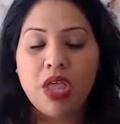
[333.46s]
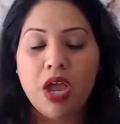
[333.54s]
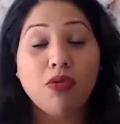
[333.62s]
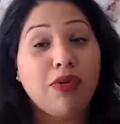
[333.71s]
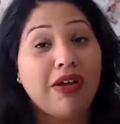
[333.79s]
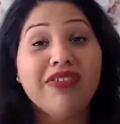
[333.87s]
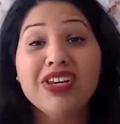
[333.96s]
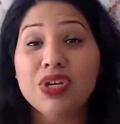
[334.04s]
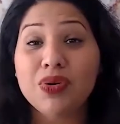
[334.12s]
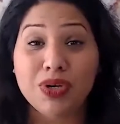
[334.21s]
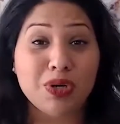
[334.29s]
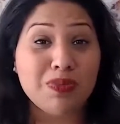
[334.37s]

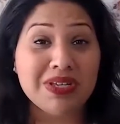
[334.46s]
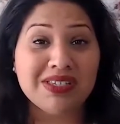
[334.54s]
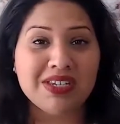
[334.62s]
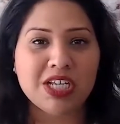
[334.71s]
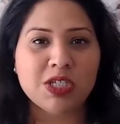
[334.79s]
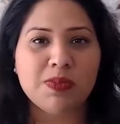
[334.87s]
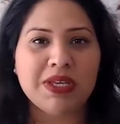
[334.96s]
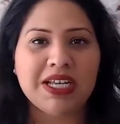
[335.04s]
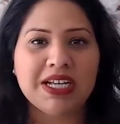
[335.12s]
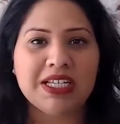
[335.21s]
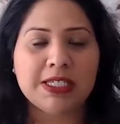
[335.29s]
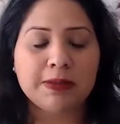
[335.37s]
revenue in your business,
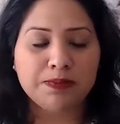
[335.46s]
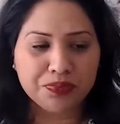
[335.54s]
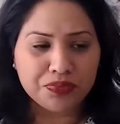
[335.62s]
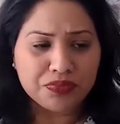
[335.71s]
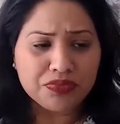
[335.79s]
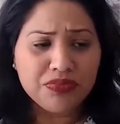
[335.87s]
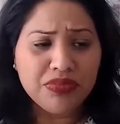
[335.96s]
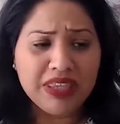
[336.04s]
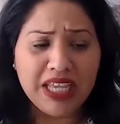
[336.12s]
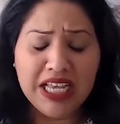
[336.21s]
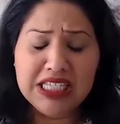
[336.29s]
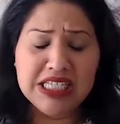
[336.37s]
because
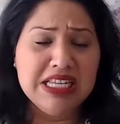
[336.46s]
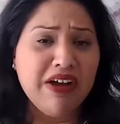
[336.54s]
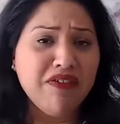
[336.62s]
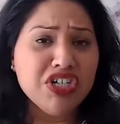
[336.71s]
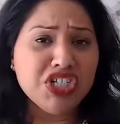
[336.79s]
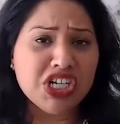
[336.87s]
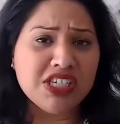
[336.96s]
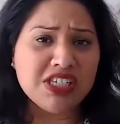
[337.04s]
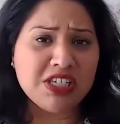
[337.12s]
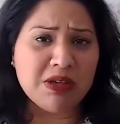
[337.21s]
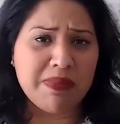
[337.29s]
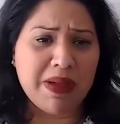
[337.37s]
it's never
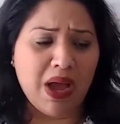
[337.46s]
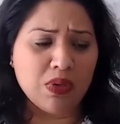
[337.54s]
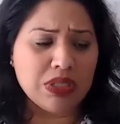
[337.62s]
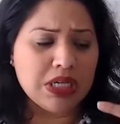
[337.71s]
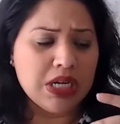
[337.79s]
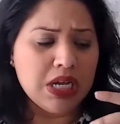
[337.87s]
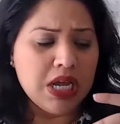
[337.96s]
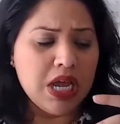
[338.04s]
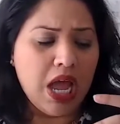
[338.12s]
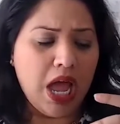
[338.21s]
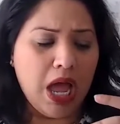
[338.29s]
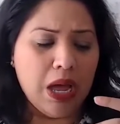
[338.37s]
just about
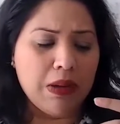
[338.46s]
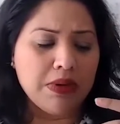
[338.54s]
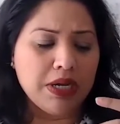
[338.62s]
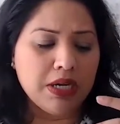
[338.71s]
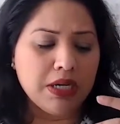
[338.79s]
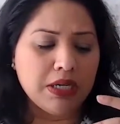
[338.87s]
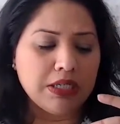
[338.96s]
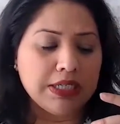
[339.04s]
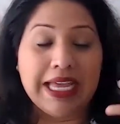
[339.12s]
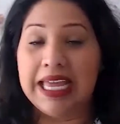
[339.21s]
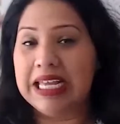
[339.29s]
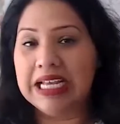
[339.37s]

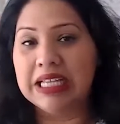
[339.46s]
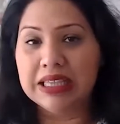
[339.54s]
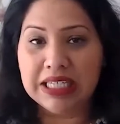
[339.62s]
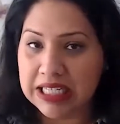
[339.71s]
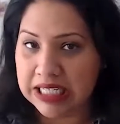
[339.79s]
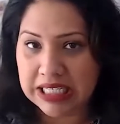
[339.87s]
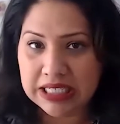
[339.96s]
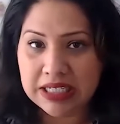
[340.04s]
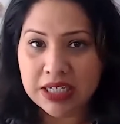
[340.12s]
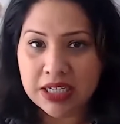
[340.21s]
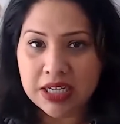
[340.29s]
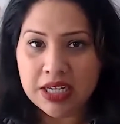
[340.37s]
getting a lead.
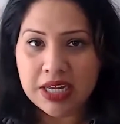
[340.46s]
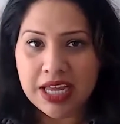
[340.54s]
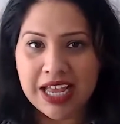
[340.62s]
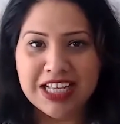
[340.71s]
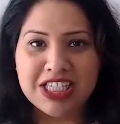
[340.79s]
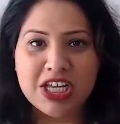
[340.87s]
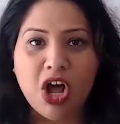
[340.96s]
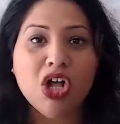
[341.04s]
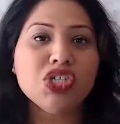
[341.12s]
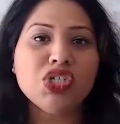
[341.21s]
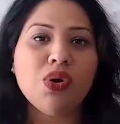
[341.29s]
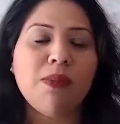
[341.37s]
It's
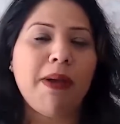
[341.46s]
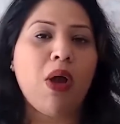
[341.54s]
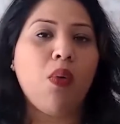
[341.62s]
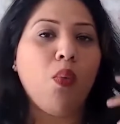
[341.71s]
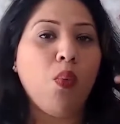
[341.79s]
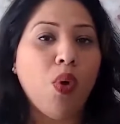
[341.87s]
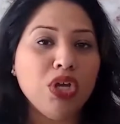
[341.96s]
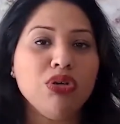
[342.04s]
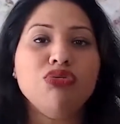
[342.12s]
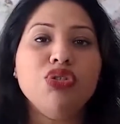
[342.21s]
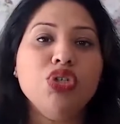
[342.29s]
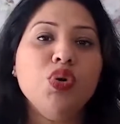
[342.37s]
also about what you
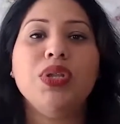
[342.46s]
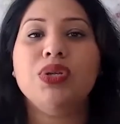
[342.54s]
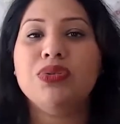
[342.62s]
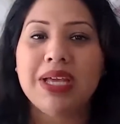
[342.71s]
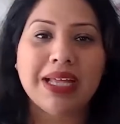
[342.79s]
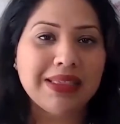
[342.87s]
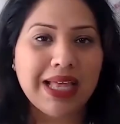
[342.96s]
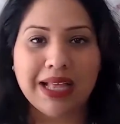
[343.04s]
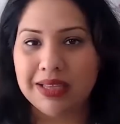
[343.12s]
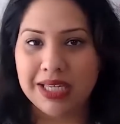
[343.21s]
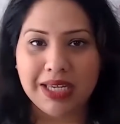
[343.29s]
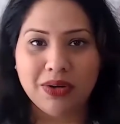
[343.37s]
do when you get that
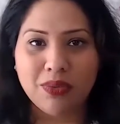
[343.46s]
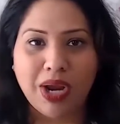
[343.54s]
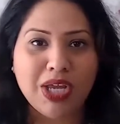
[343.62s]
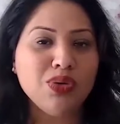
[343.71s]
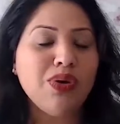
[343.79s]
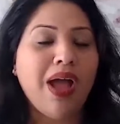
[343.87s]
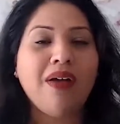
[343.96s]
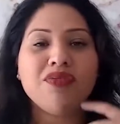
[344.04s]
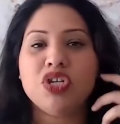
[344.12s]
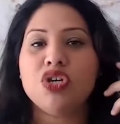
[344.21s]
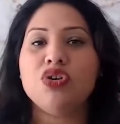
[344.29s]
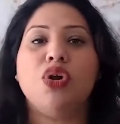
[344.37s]
lead, right? You have to
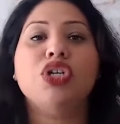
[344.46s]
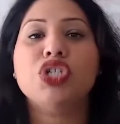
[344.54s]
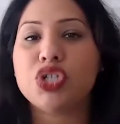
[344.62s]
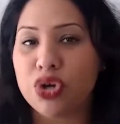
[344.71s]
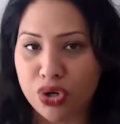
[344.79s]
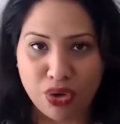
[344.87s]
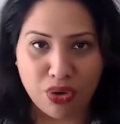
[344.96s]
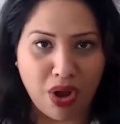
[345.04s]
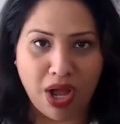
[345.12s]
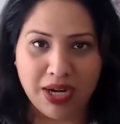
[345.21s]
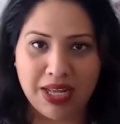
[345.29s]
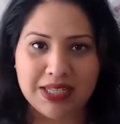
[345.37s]
nurture your
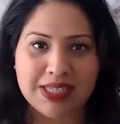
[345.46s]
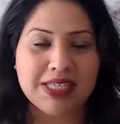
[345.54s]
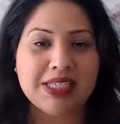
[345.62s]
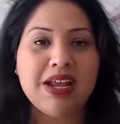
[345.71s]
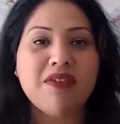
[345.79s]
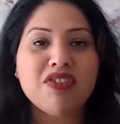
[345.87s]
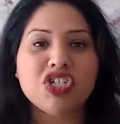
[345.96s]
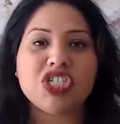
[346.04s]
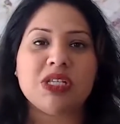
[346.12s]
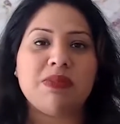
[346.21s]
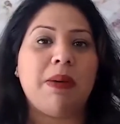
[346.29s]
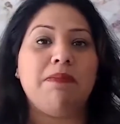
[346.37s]
audience. It's never just
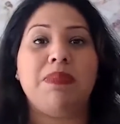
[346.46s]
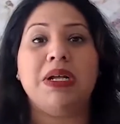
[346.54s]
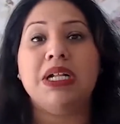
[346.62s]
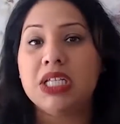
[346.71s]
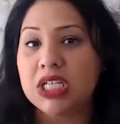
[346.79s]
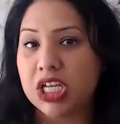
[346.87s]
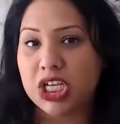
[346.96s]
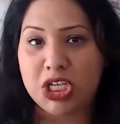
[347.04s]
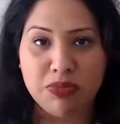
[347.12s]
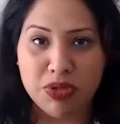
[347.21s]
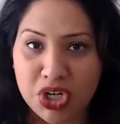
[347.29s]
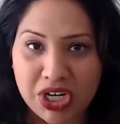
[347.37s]
about building a
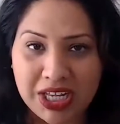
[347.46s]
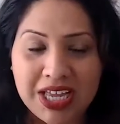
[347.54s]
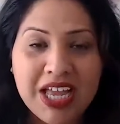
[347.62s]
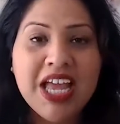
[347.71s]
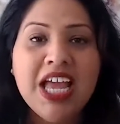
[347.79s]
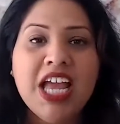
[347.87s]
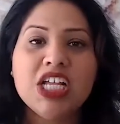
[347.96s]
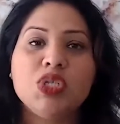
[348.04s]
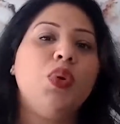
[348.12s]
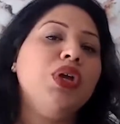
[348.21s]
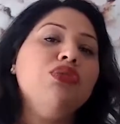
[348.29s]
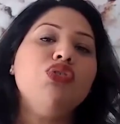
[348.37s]
community. It's
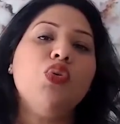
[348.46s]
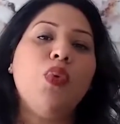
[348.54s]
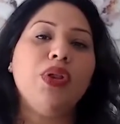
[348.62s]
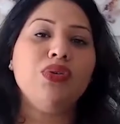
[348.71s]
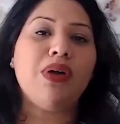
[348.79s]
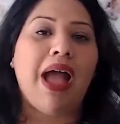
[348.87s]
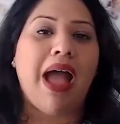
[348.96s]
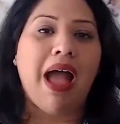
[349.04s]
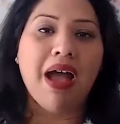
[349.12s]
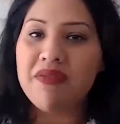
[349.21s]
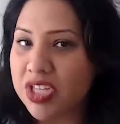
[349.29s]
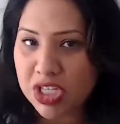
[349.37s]
what you do when you
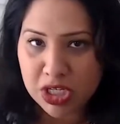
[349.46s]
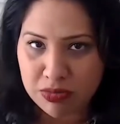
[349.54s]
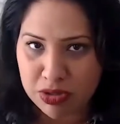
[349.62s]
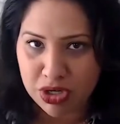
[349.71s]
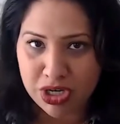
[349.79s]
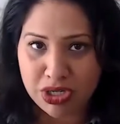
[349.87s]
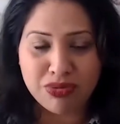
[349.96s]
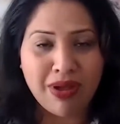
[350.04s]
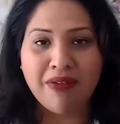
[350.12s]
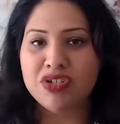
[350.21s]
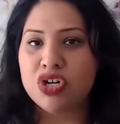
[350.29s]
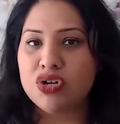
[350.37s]
have the community. You
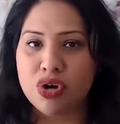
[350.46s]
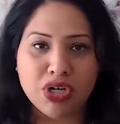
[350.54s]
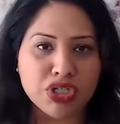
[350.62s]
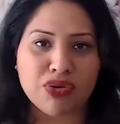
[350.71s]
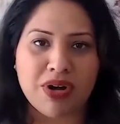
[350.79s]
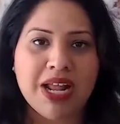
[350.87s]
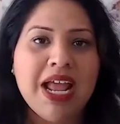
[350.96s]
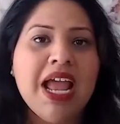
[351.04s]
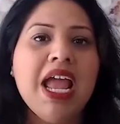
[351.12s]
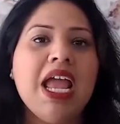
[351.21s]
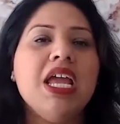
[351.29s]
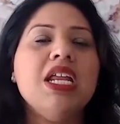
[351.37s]
have to nurture it.
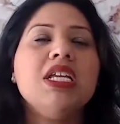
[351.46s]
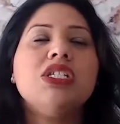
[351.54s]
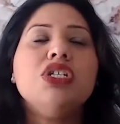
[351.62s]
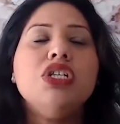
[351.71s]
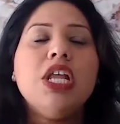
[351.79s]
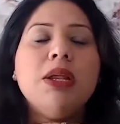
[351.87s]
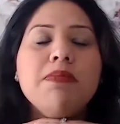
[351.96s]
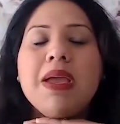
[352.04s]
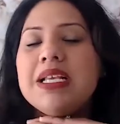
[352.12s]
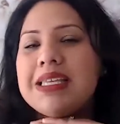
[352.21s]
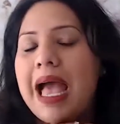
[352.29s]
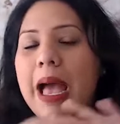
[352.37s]
It
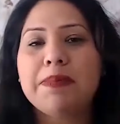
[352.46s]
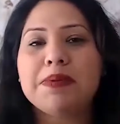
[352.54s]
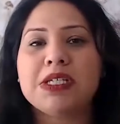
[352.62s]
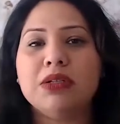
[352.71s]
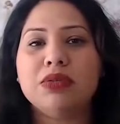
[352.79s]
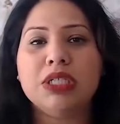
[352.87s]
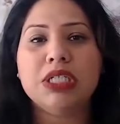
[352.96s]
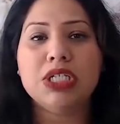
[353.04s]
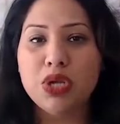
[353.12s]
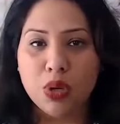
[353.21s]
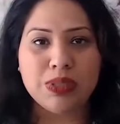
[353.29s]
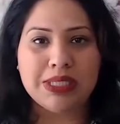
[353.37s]
makes absolutely
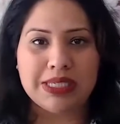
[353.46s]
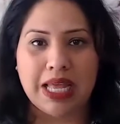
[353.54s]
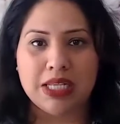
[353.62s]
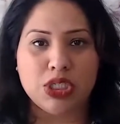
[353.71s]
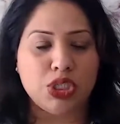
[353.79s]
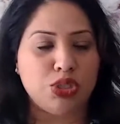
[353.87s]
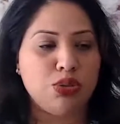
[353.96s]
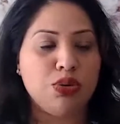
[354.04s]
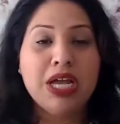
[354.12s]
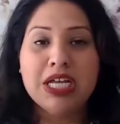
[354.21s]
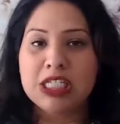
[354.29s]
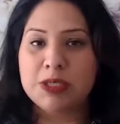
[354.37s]
no sense to
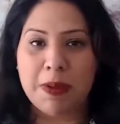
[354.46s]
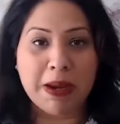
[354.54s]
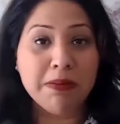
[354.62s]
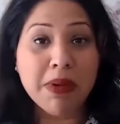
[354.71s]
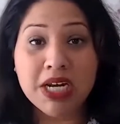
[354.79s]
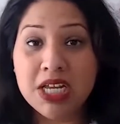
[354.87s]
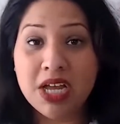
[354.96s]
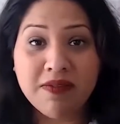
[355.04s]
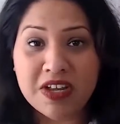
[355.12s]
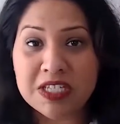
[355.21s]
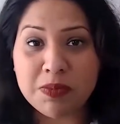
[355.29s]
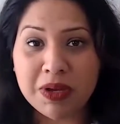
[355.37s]
spend money on
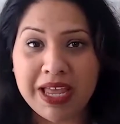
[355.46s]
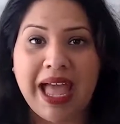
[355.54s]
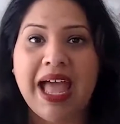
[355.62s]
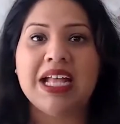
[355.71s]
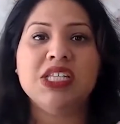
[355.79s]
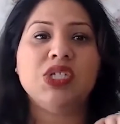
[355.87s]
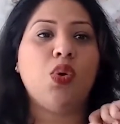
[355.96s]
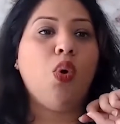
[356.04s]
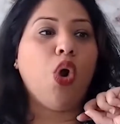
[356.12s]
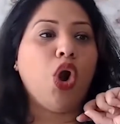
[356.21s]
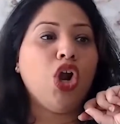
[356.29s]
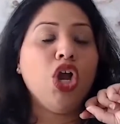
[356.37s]
Facebook ads
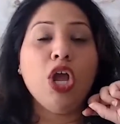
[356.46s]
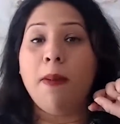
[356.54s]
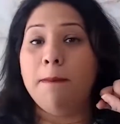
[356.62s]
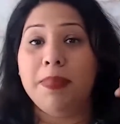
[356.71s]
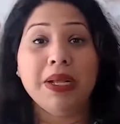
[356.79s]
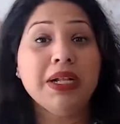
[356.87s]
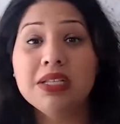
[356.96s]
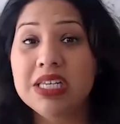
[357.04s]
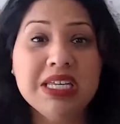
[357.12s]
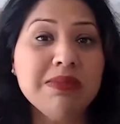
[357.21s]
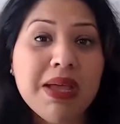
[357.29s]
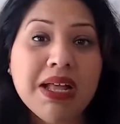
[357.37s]
or build an
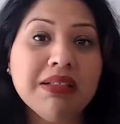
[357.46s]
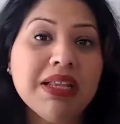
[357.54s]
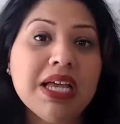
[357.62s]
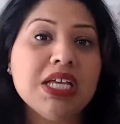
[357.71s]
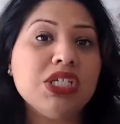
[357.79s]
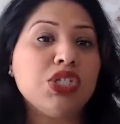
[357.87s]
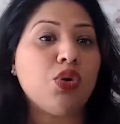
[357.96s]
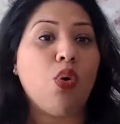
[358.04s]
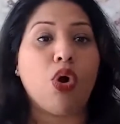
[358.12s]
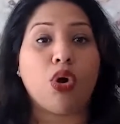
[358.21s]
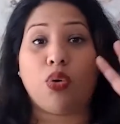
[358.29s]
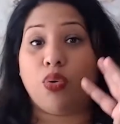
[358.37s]
email list
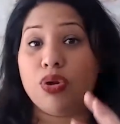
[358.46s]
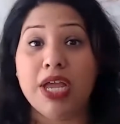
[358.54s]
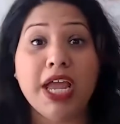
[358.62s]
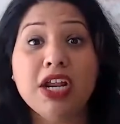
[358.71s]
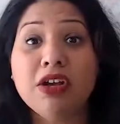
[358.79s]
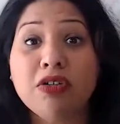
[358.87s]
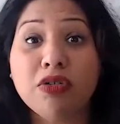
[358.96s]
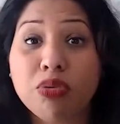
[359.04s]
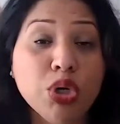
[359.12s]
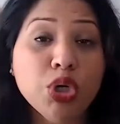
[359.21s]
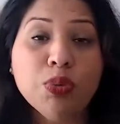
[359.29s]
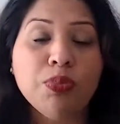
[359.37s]
or create a
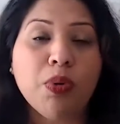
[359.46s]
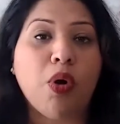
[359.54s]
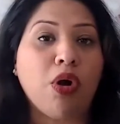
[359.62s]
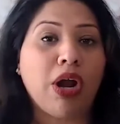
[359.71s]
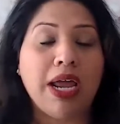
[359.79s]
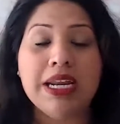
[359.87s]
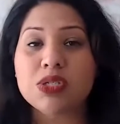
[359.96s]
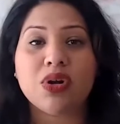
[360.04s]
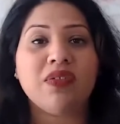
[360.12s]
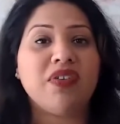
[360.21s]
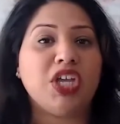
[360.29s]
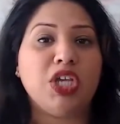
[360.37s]
group or any sort
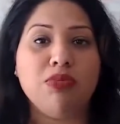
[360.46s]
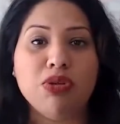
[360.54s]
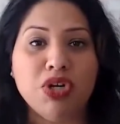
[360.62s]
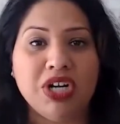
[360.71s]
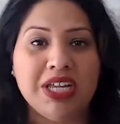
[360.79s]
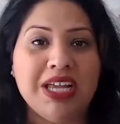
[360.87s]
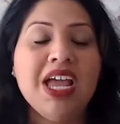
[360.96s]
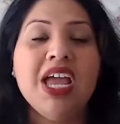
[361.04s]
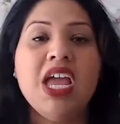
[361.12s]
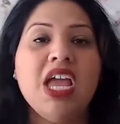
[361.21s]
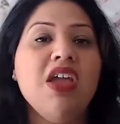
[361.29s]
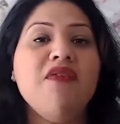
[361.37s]
of a community
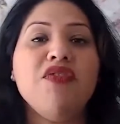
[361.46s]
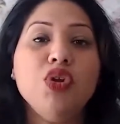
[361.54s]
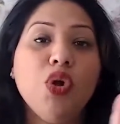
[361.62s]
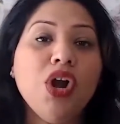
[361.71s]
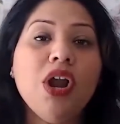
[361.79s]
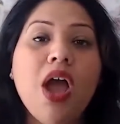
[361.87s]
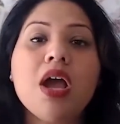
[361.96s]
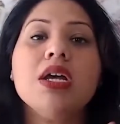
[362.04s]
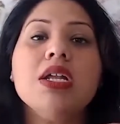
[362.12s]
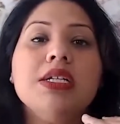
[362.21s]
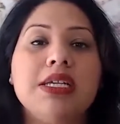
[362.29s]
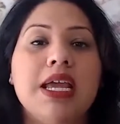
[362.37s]
if you're not
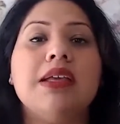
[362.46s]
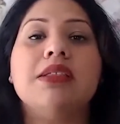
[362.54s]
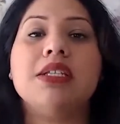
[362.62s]
going to take the